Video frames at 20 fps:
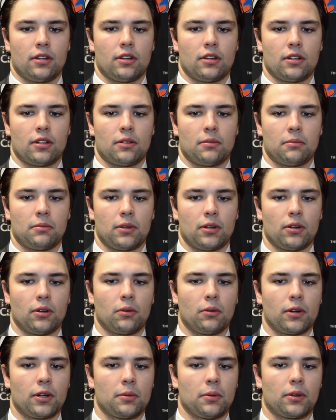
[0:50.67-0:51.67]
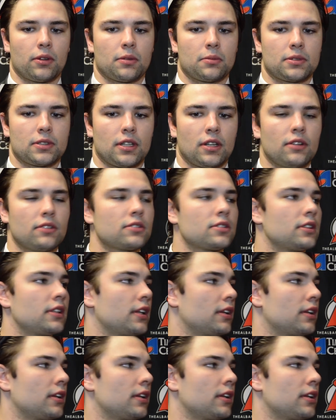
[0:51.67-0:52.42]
Uh, you know, worry about themselves, and